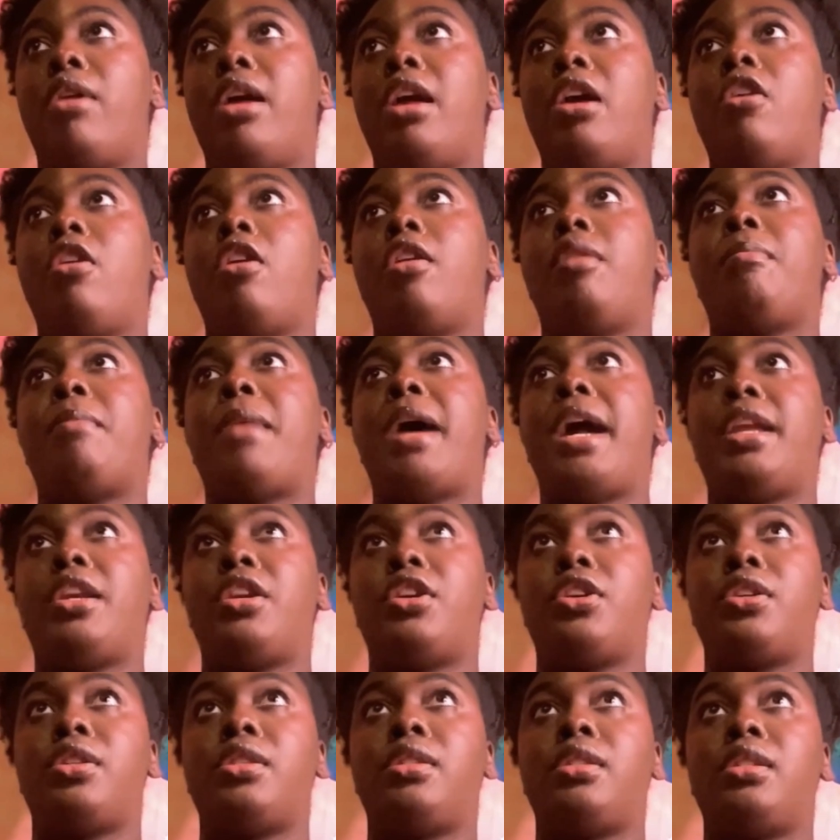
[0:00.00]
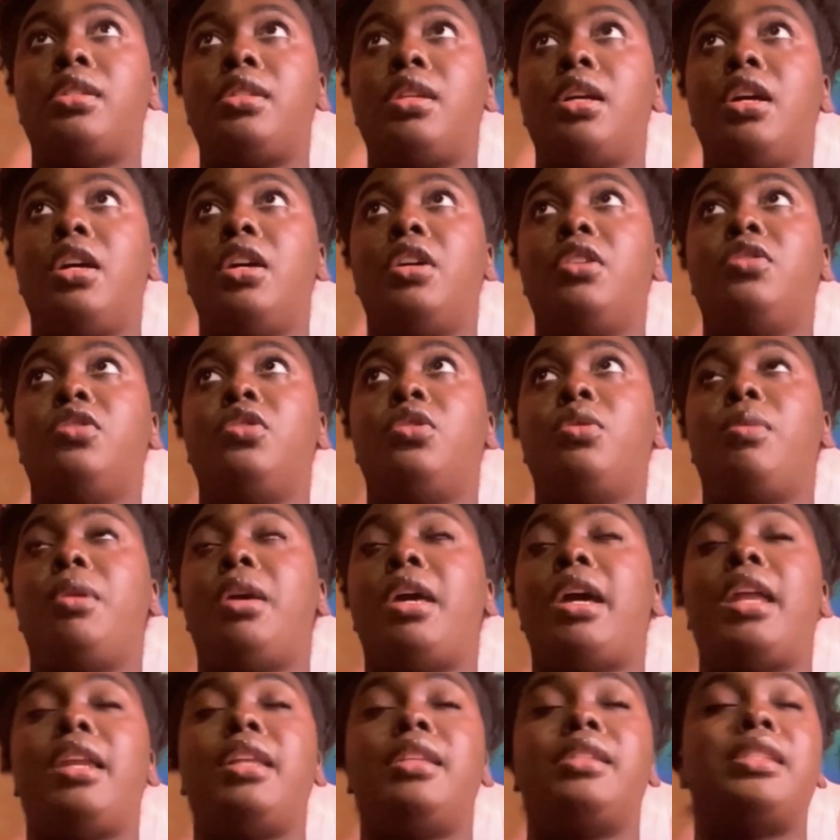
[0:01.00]
on minors, doing
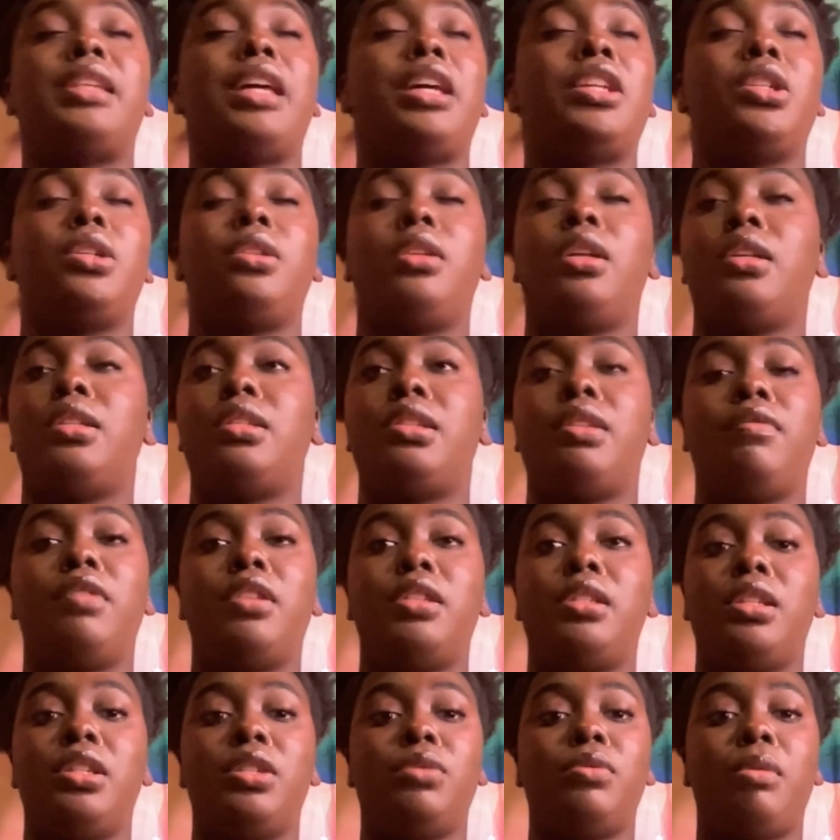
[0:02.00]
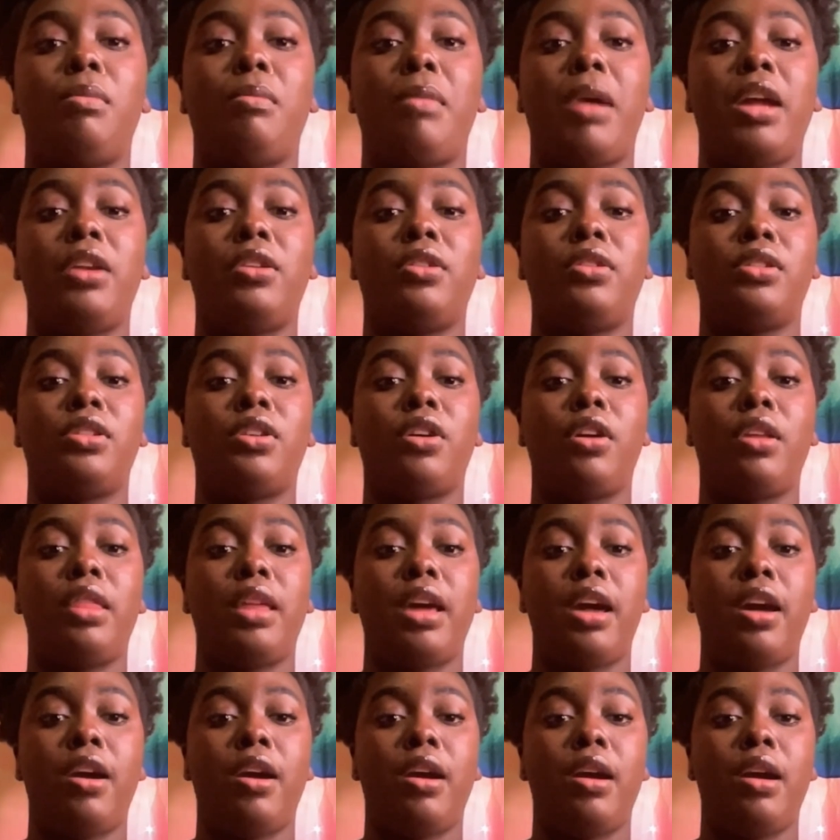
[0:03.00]
any sexual activities where minors are
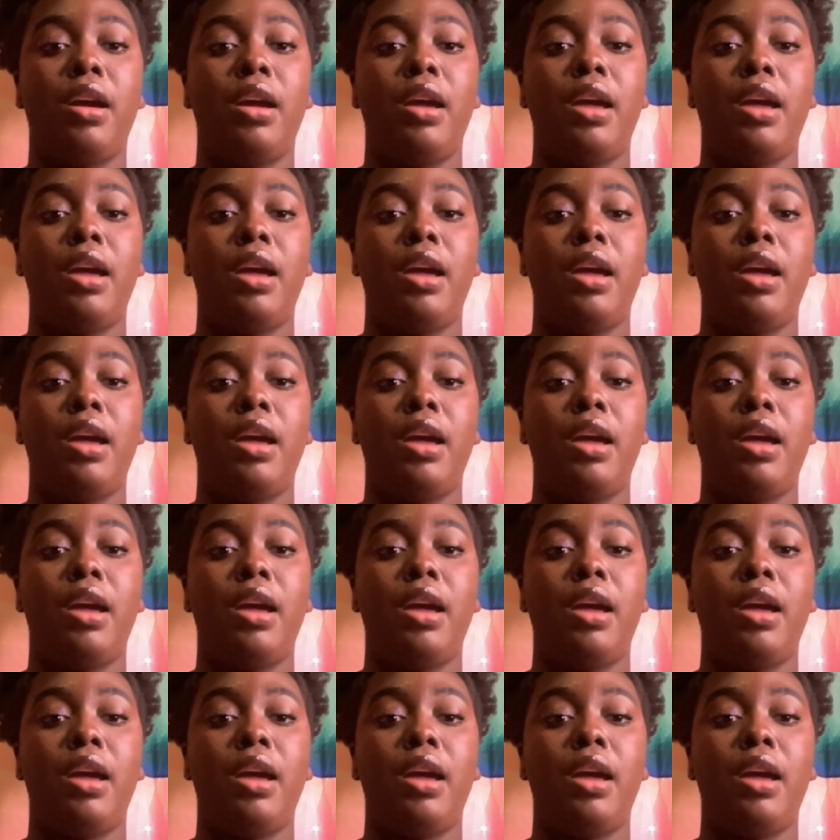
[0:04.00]
there,